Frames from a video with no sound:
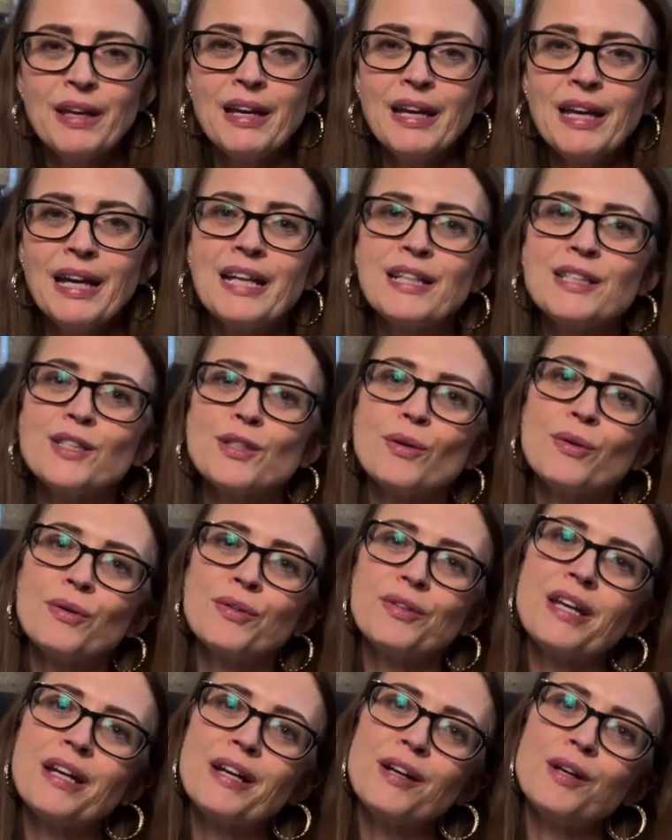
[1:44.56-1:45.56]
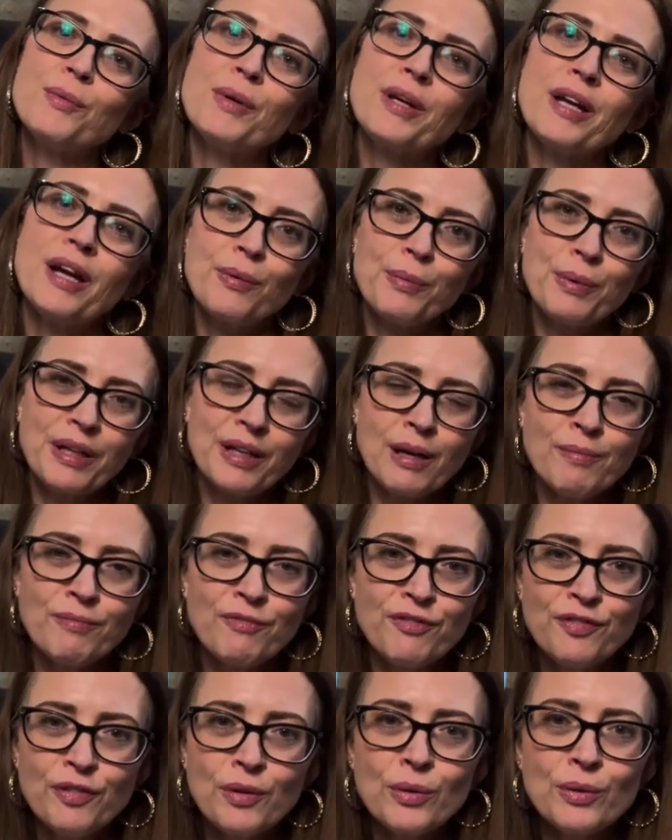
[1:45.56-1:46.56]
And so there we are. We come
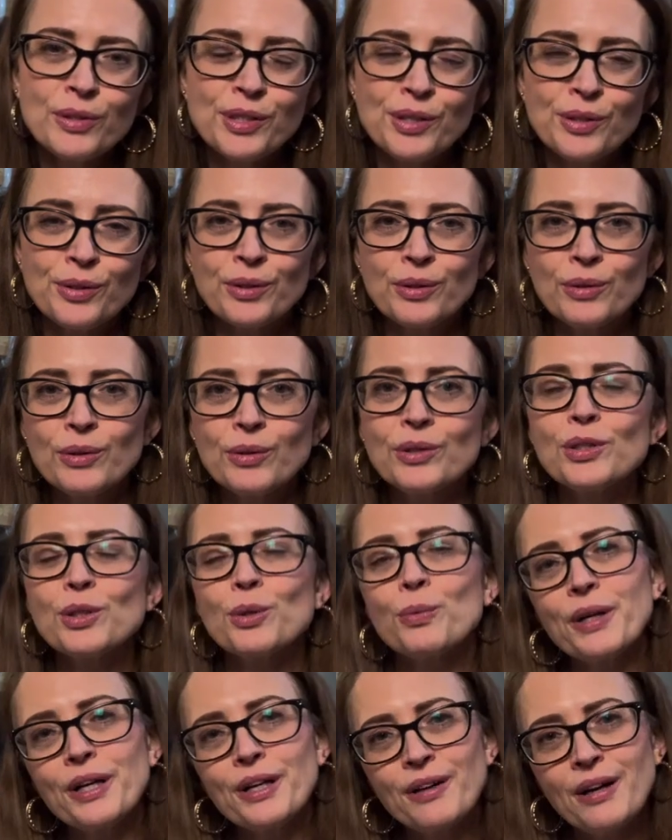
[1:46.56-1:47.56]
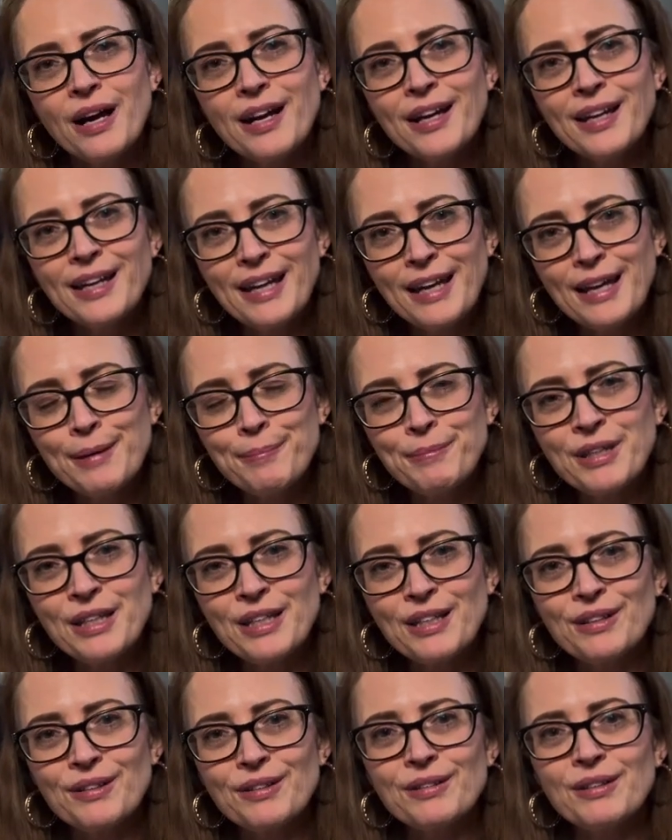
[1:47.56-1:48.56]
full circle to where I am
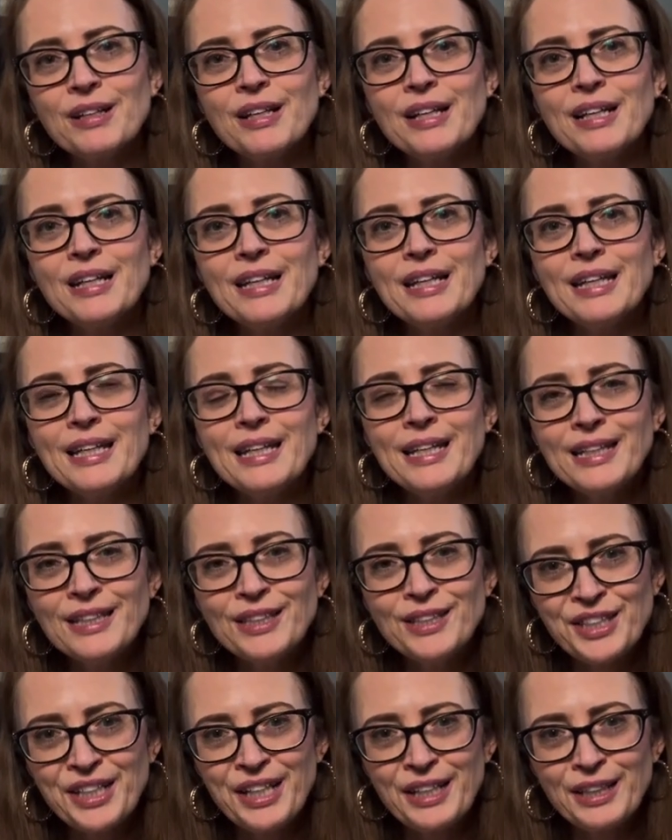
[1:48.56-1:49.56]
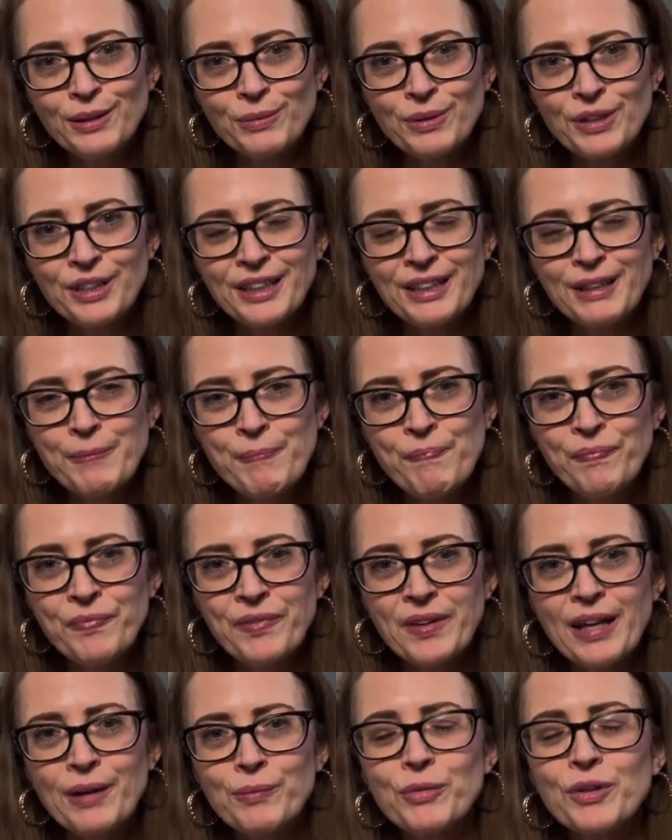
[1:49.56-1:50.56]
here in January,
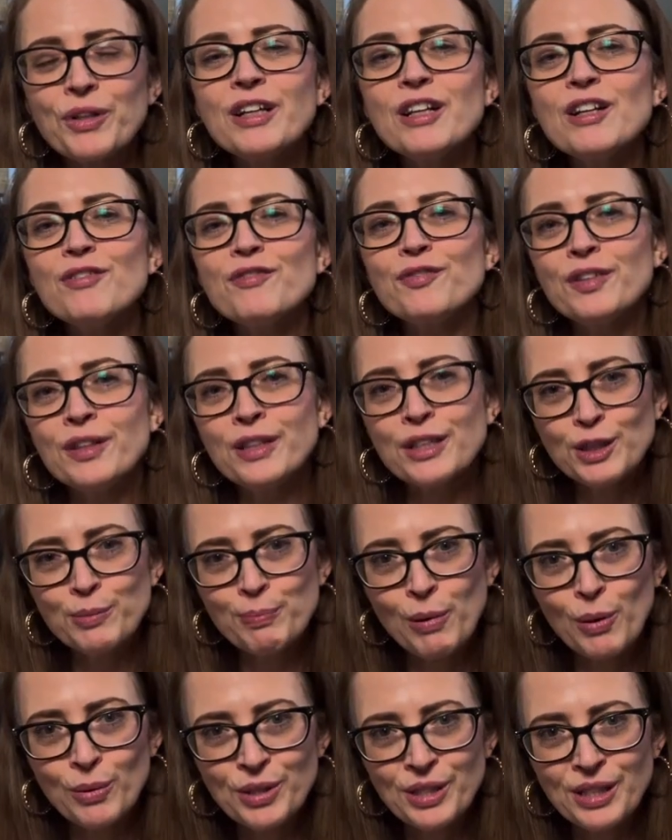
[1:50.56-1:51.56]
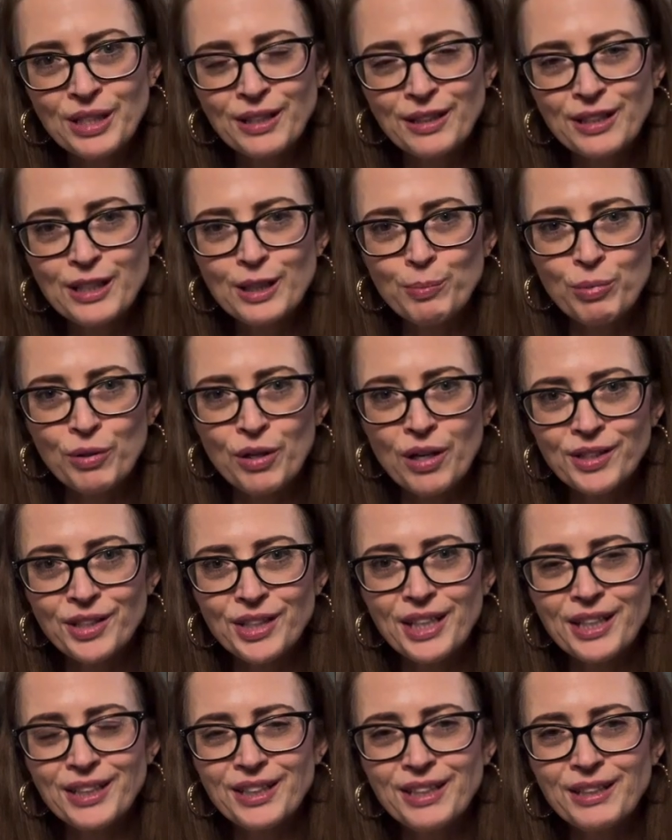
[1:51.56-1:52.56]
and we're going to finish posting this
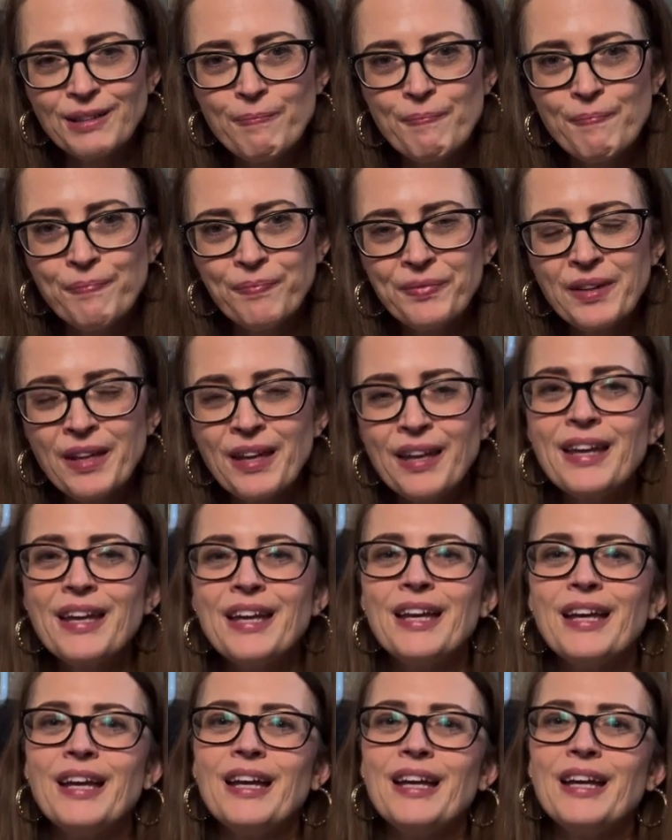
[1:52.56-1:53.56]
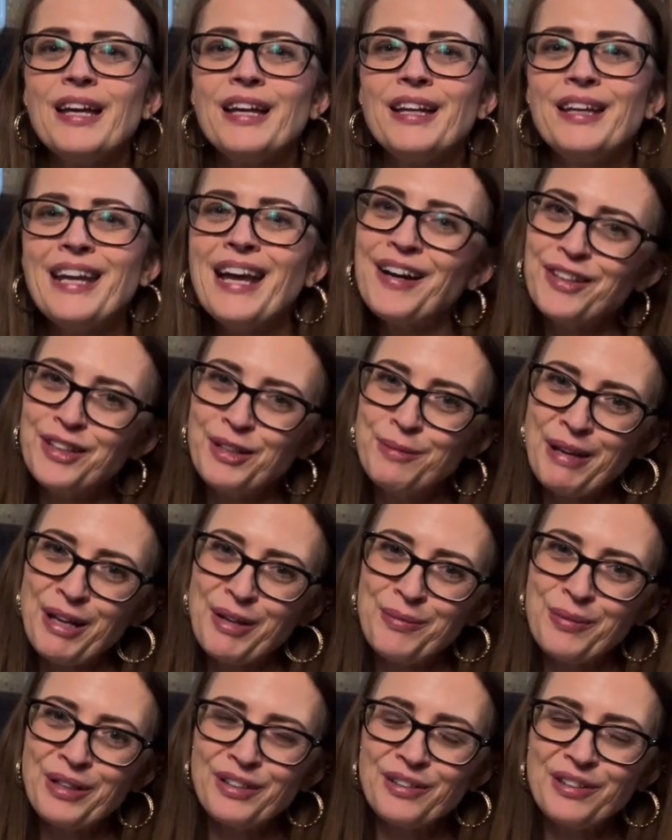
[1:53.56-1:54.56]
project. Now you might
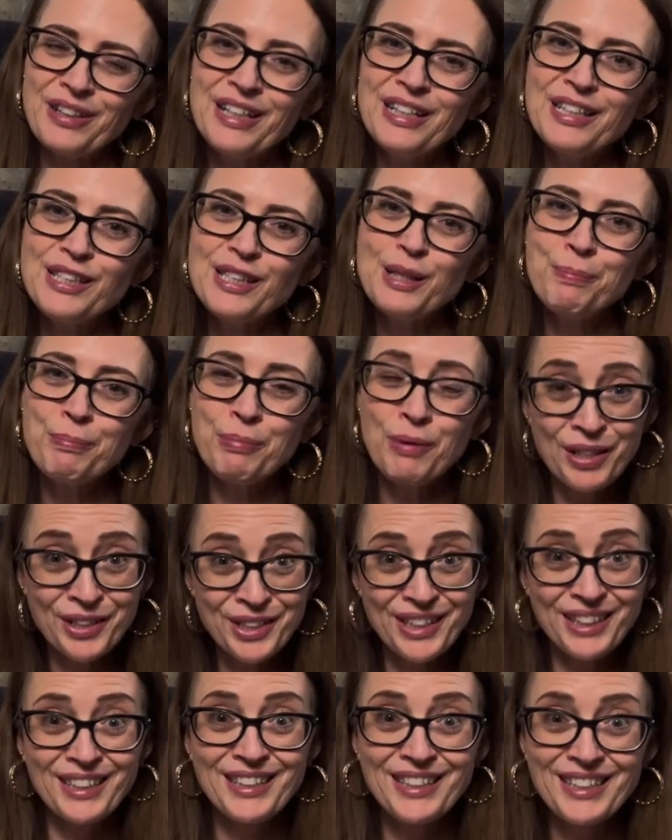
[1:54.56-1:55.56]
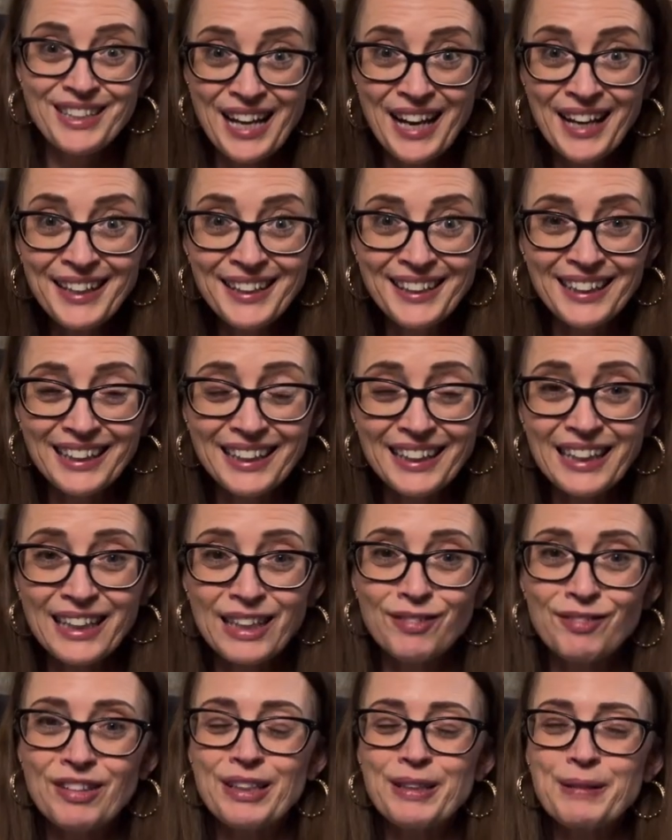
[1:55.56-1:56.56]
wonder, is the project done
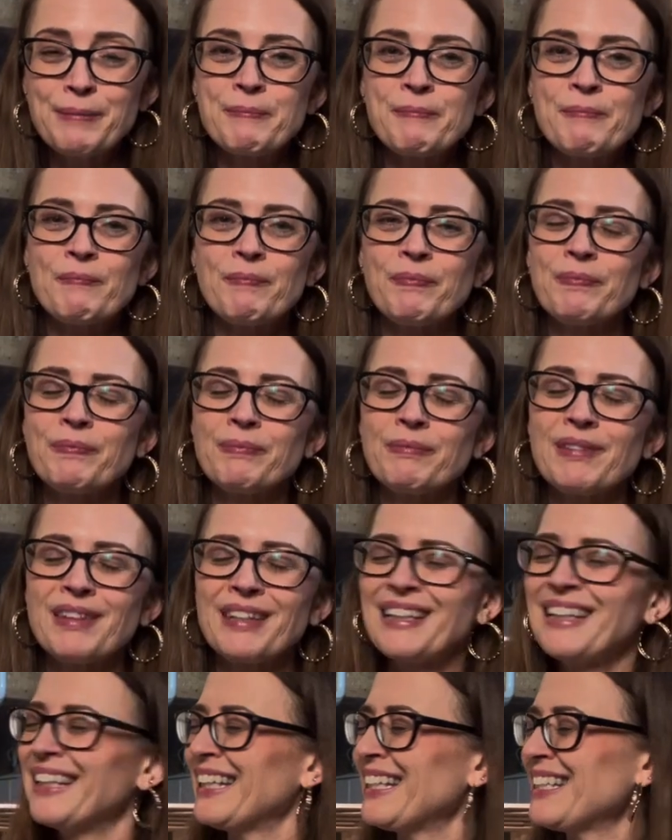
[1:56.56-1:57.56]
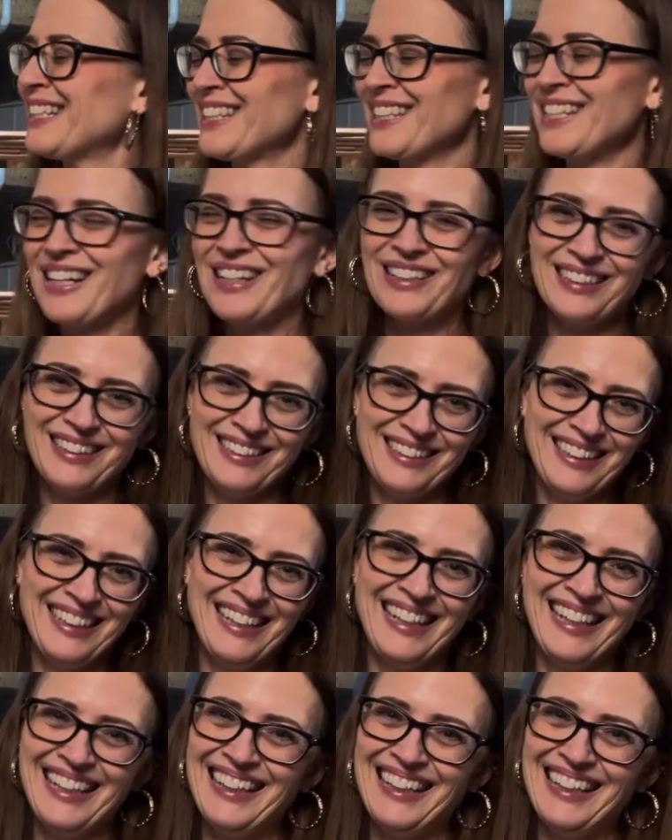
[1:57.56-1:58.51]
even? It's not. What